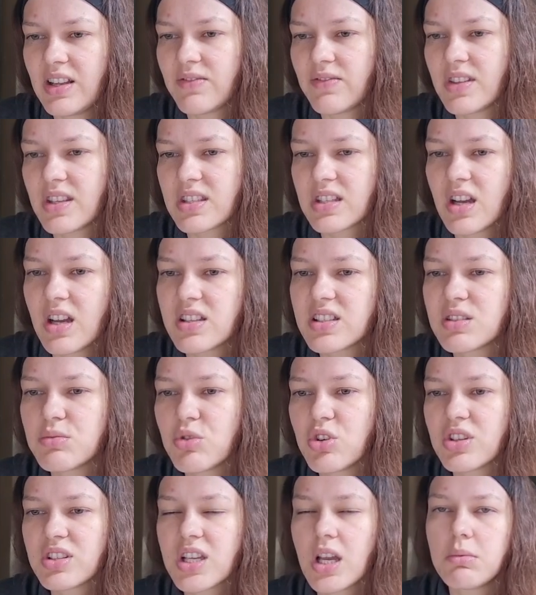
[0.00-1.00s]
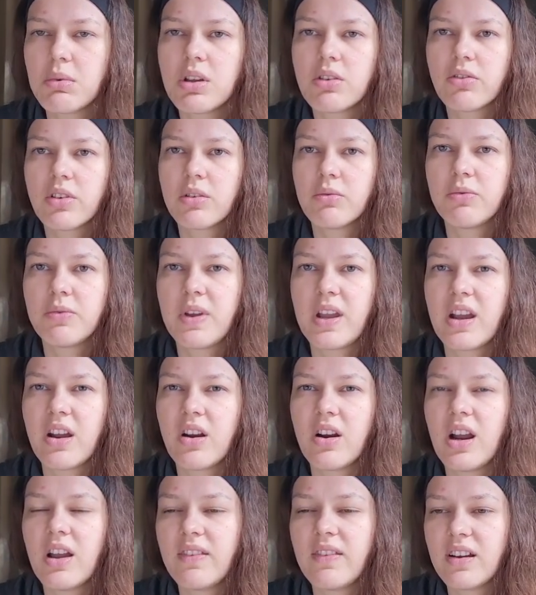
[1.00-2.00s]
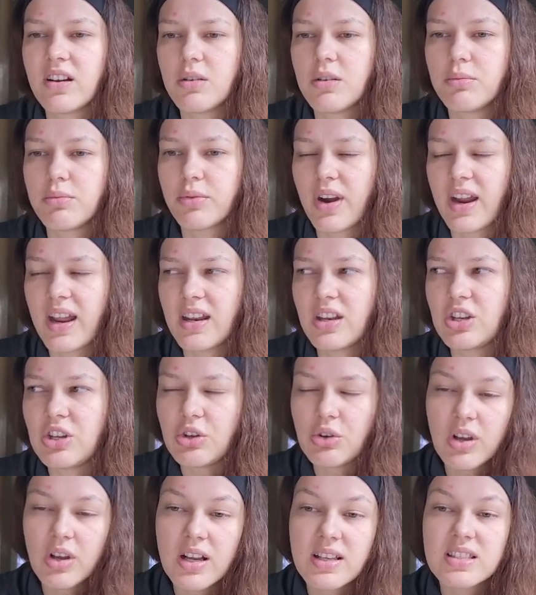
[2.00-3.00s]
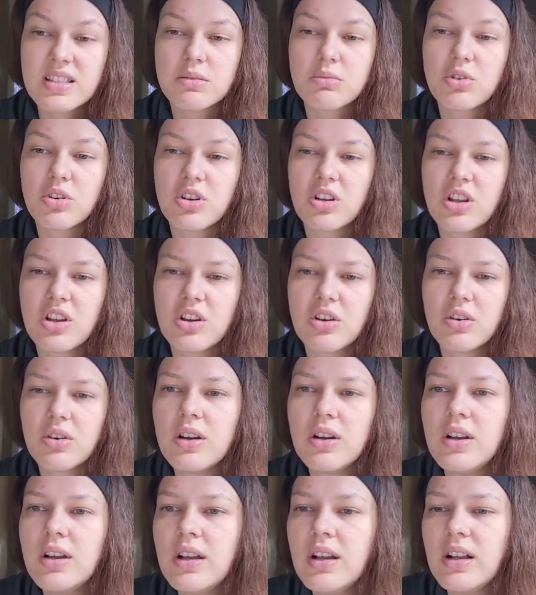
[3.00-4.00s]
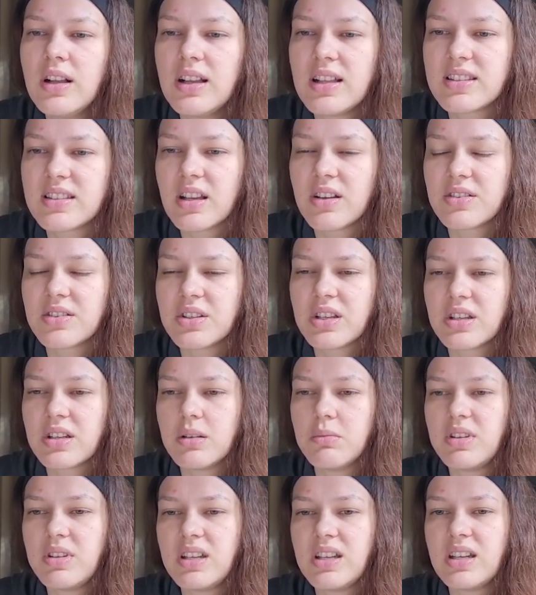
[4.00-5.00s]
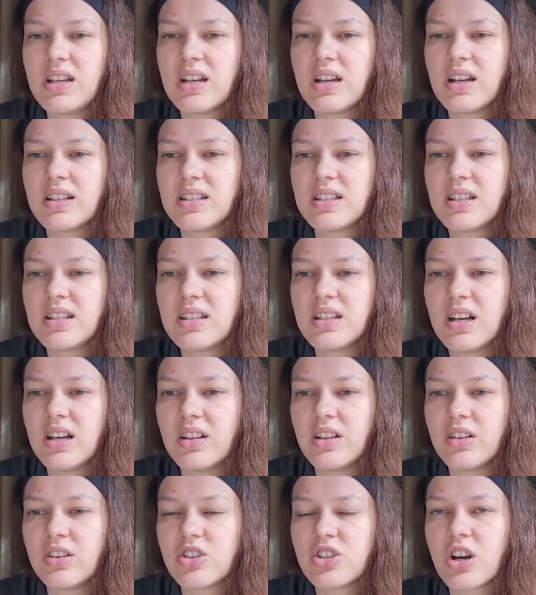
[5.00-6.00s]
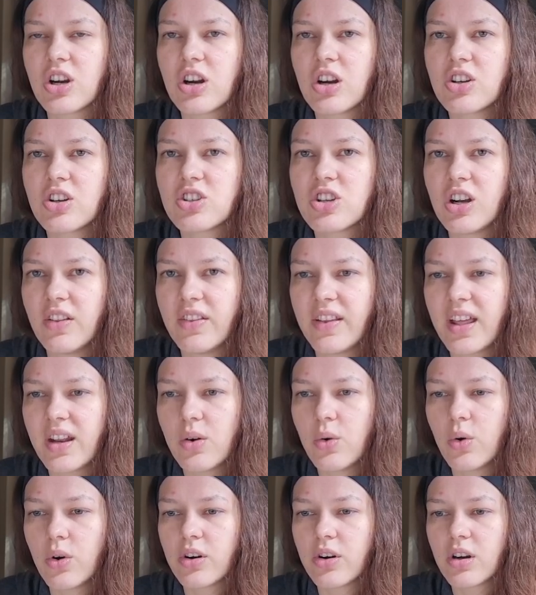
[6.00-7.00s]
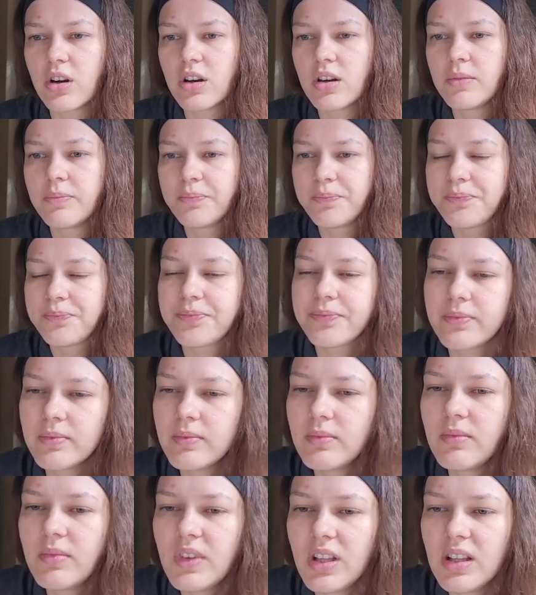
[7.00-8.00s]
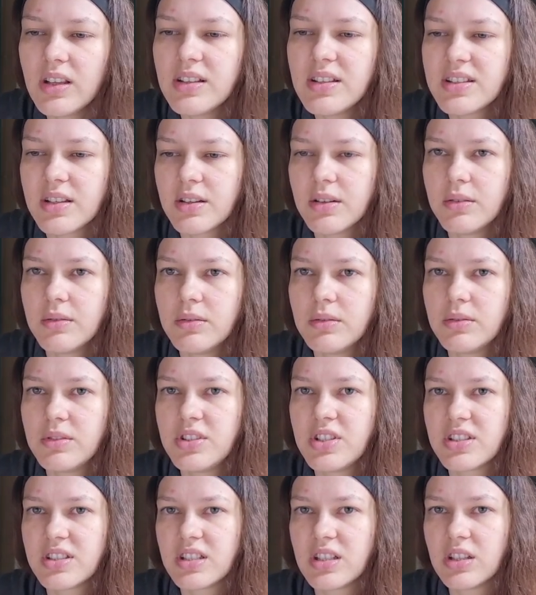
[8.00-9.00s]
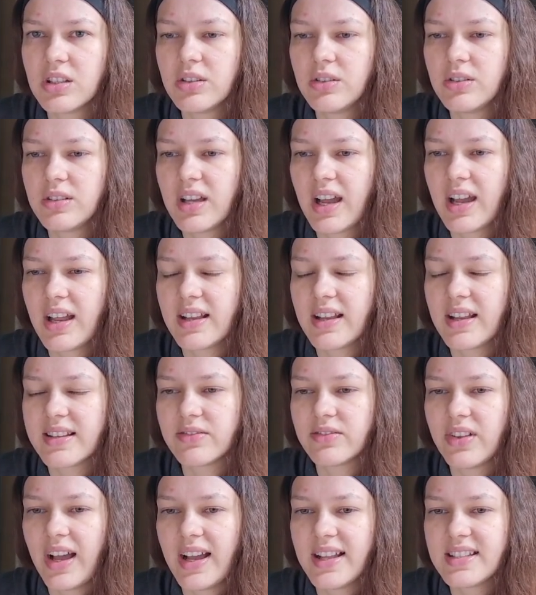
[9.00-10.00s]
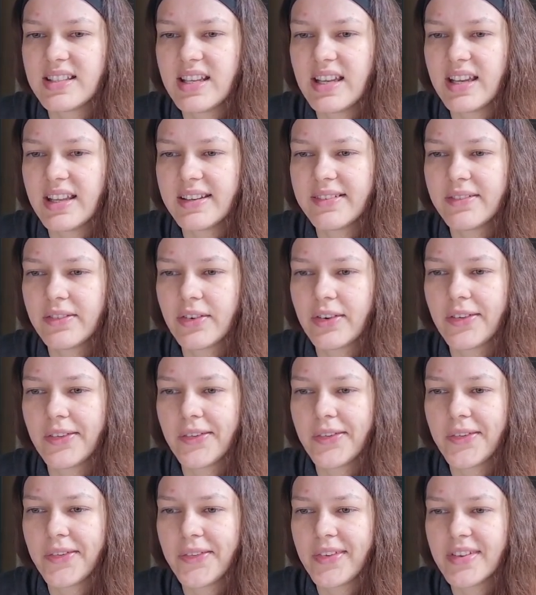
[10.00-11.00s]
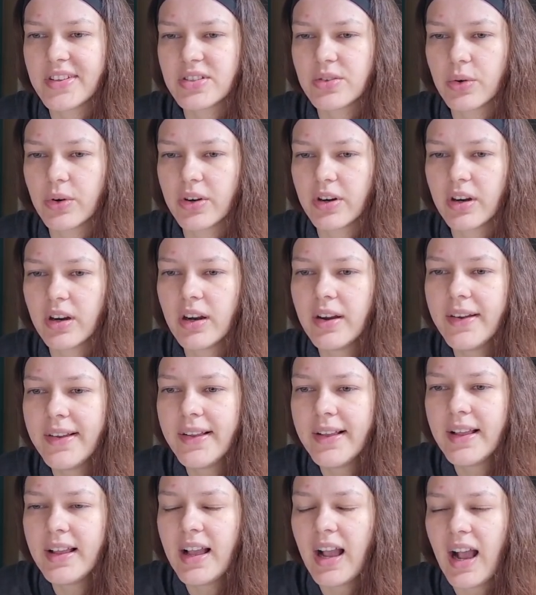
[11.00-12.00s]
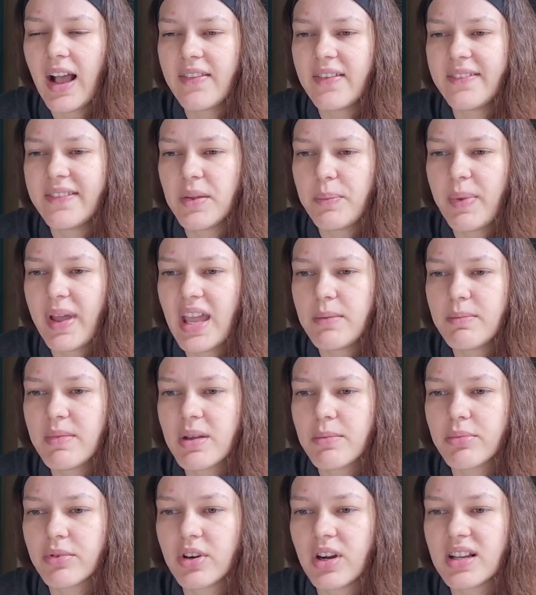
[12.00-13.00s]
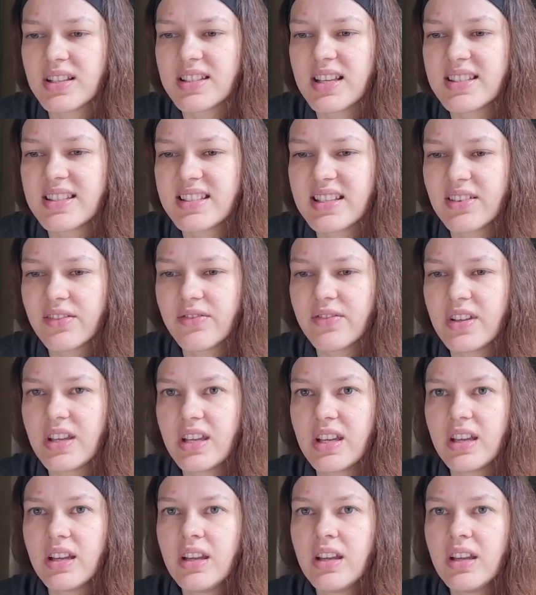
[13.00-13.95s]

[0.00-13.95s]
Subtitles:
this customer is coming from Faire and they're a brand new customer to you, it's also going to be a $10 charge on that order. So we just include that as a flat 10 for this order. And then the payment processing fee,